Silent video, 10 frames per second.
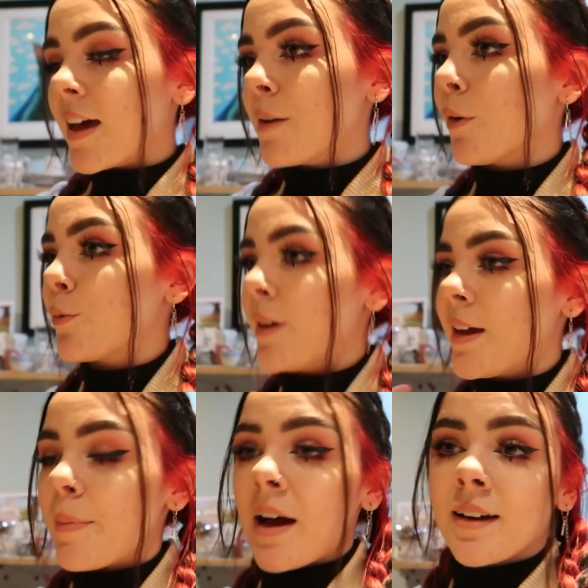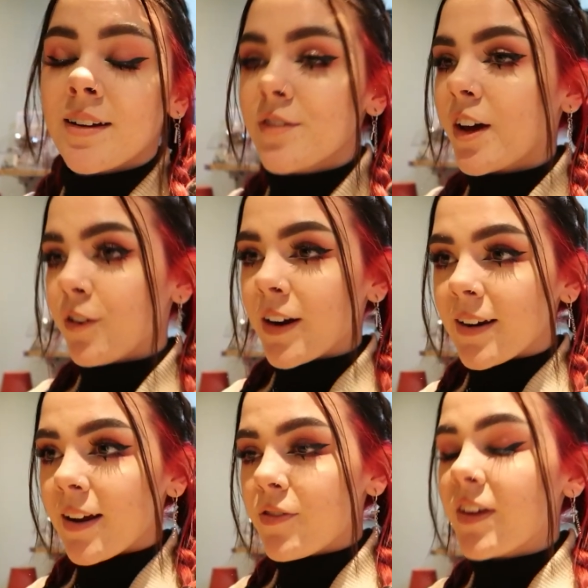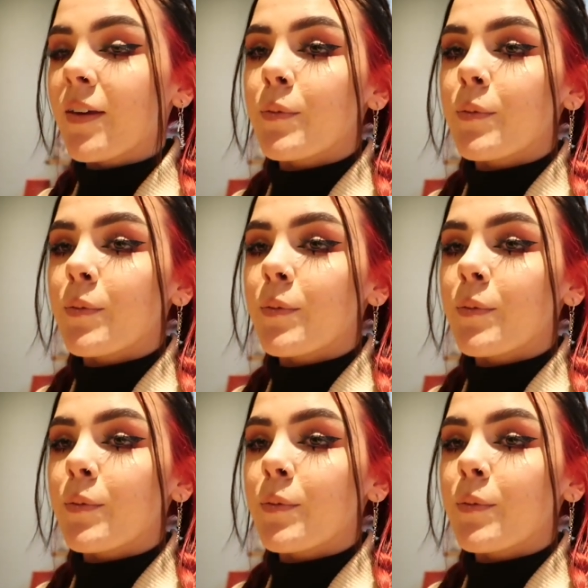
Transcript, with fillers: And then once we get back kind of decorated and everything,